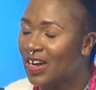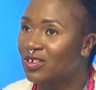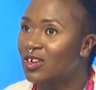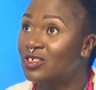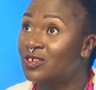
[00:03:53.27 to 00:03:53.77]
I
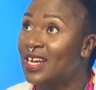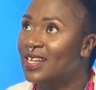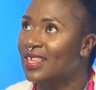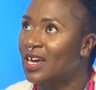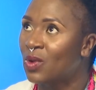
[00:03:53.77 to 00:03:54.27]
could not do
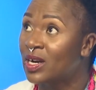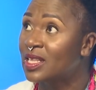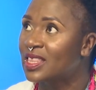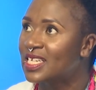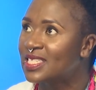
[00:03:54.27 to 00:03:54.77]
anything. And one of
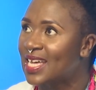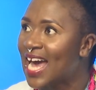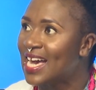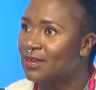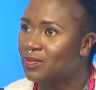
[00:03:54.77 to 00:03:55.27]
the things that
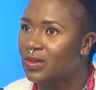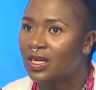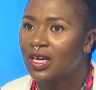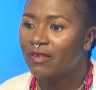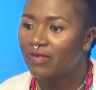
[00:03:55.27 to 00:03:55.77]
I
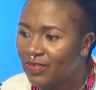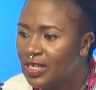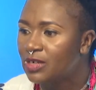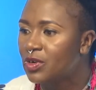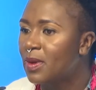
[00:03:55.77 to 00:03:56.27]

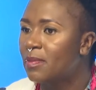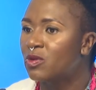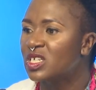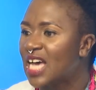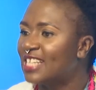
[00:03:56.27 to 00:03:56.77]
vividly remember
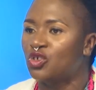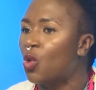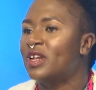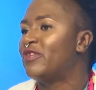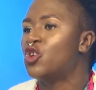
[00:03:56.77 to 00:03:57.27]
was, I
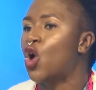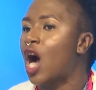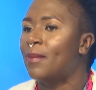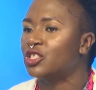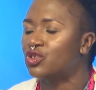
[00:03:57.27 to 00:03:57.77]
don't even know
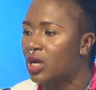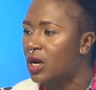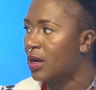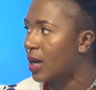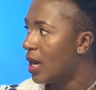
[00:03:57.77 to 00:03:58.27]
how much you
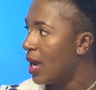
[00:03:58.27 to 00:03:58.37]
earn,